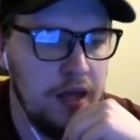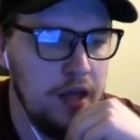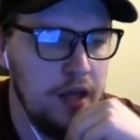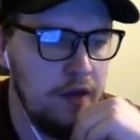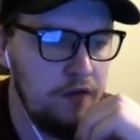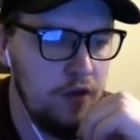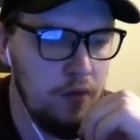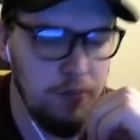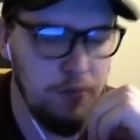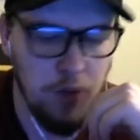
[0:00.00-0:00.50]

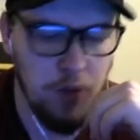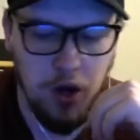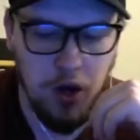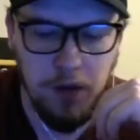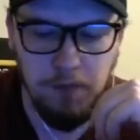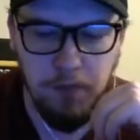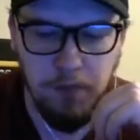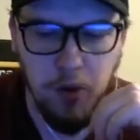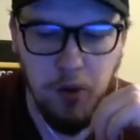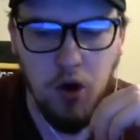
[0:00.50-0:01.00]
if you brought
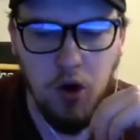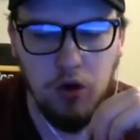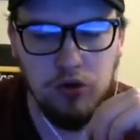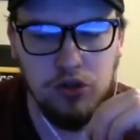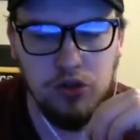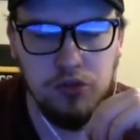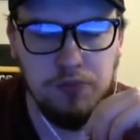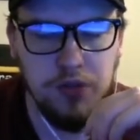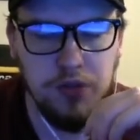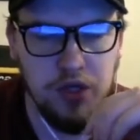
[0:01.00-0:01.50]
in
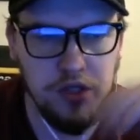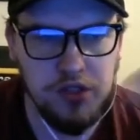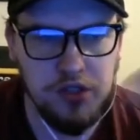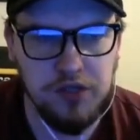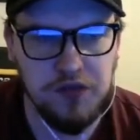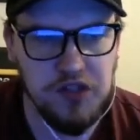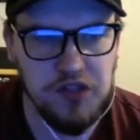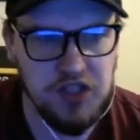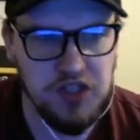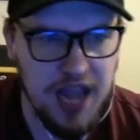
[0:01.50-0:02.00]
Poch because of
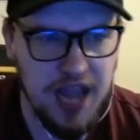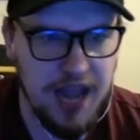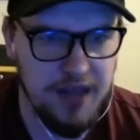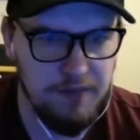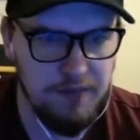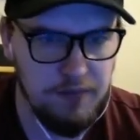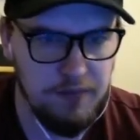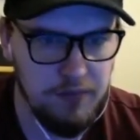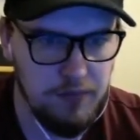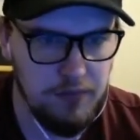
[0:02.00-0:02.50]
his
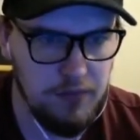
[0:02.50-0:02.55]
name